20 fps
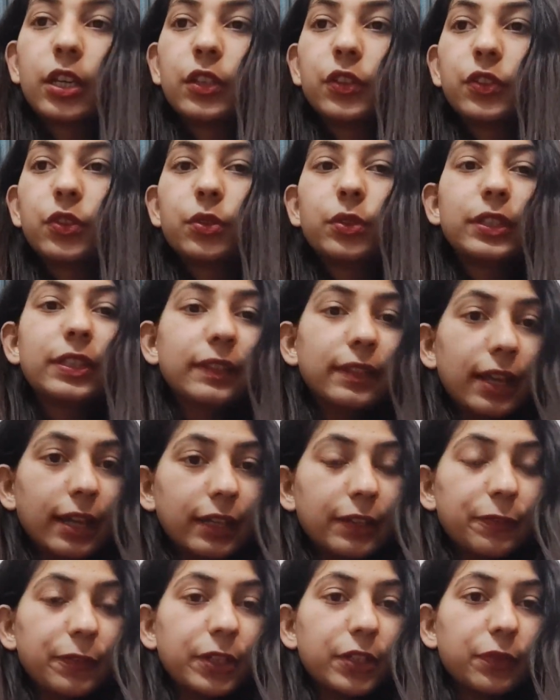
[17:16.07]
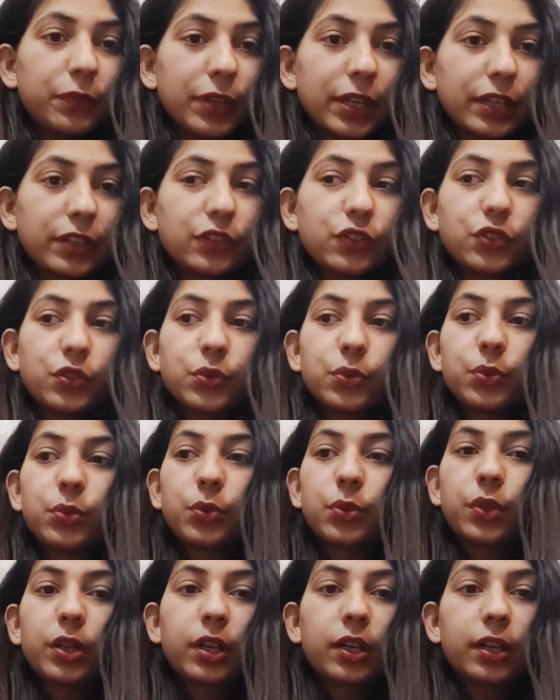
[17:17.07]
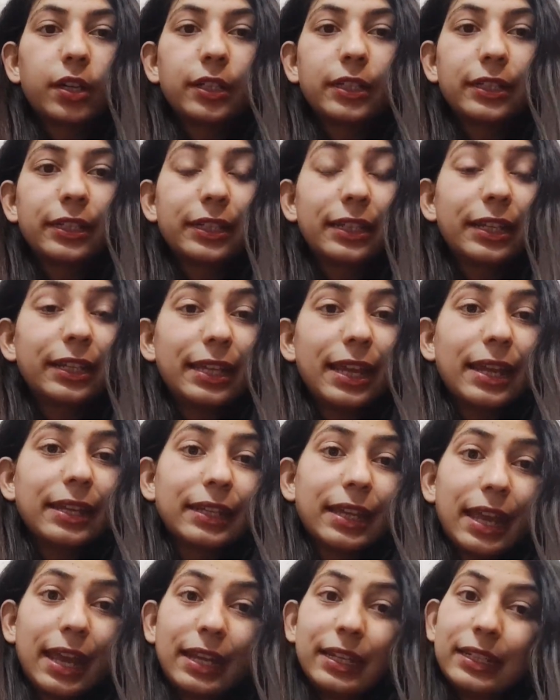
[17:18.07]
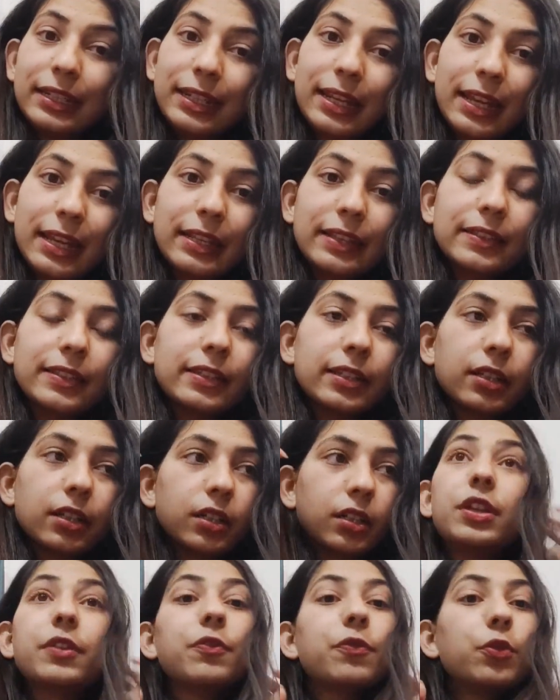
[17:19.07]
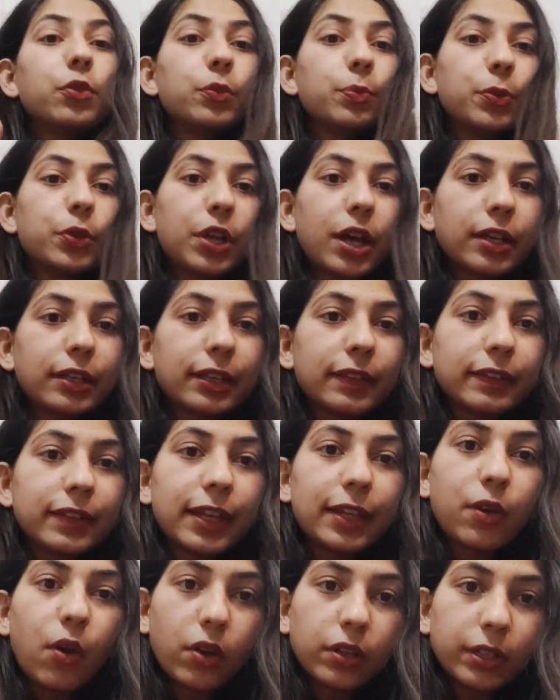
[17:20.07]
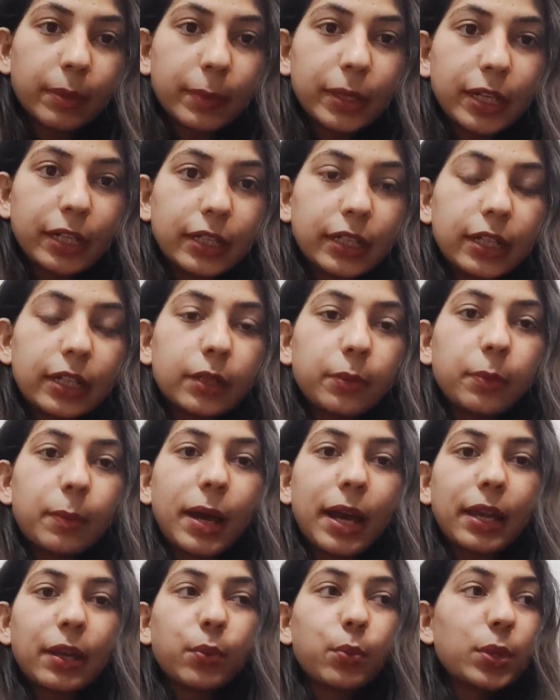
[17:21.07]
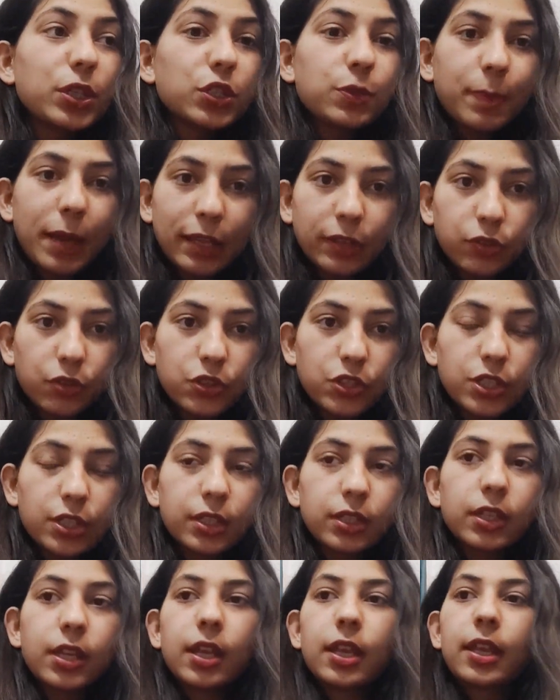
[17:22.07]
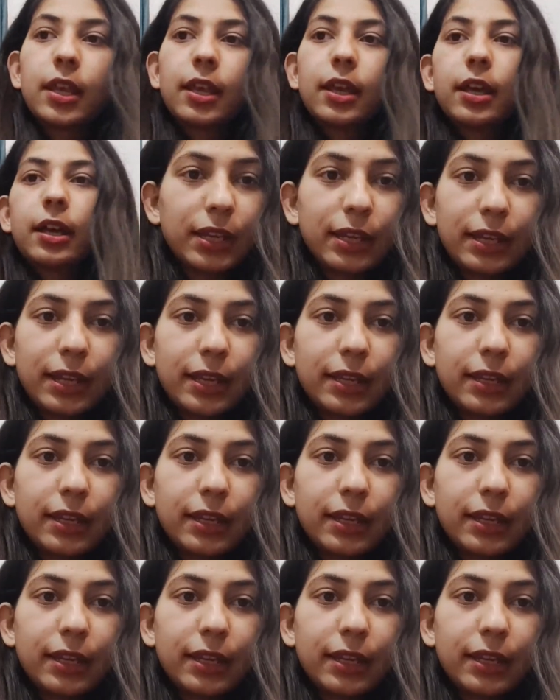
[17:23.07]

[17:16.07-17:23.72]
So these are different ways to detect and test the food product is like contaminated by which pathogen. You can